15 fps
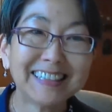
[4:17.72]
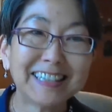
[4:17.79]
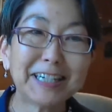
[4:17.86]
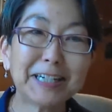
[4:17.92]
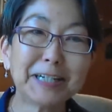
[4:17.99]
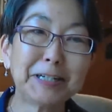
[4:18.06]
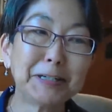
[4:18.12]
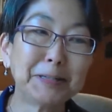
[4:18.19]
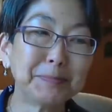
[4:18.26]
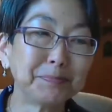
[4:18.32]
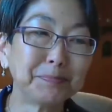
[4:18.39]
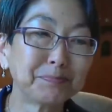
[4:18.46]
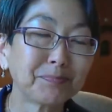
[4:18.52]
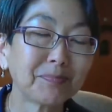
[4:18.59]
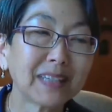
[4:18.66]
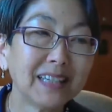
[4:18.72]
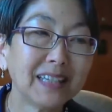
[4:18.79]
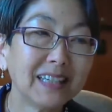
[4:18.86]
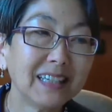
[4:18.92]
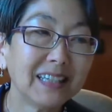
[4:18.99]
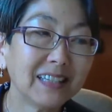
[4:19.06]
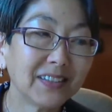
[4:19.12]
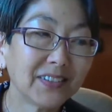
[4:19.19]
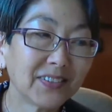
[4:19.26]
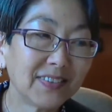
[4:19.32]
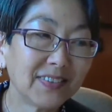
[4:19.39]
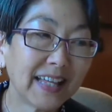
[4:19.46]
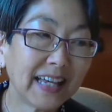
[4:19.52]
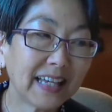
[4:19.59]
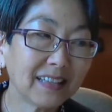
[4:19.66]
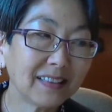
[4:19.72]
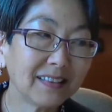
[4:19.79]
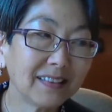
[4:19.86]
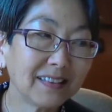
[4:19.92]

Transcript: um, is that